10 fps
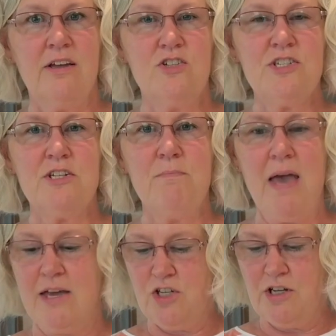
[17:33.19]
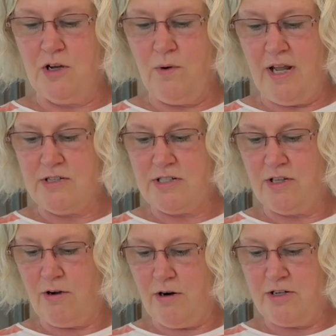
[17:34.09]
Just imagine going out to the
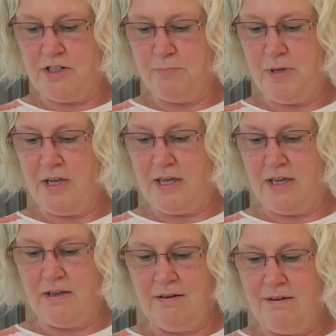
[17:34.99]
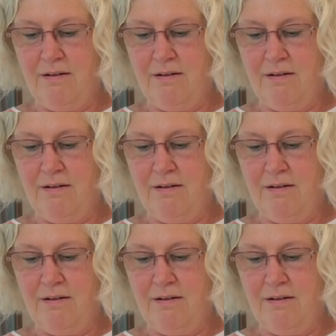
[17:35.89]
garden and picking